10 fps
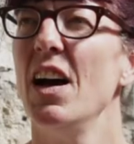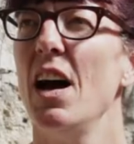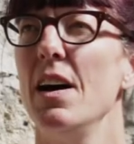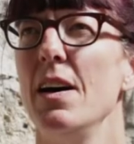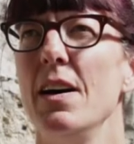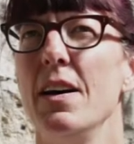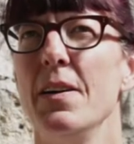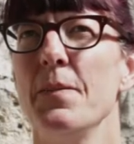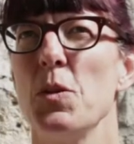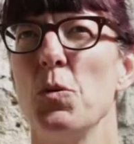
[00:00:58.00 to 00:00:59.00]
Uh,
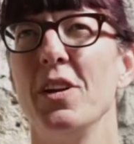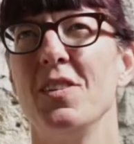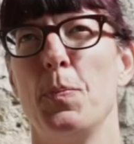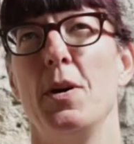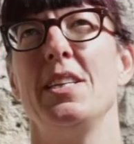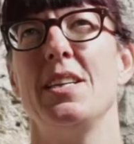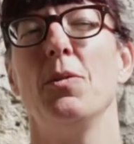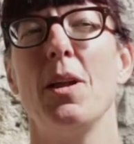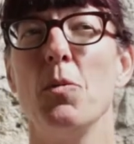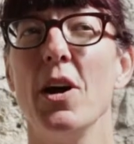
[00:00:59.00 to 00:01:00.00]
what inspired it?
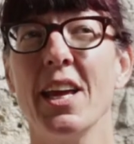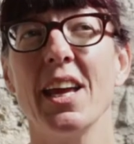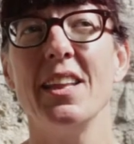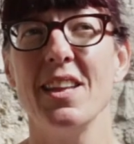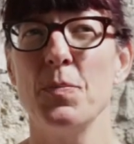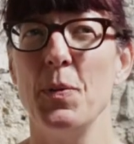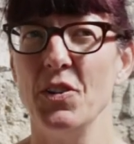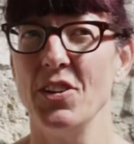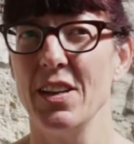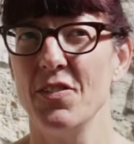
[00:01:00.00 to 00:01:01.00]
Well, I'm working in this
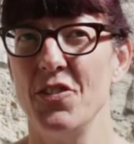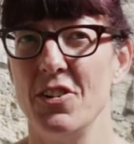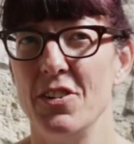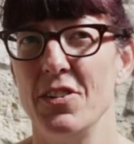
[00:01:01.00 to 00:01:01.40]
building for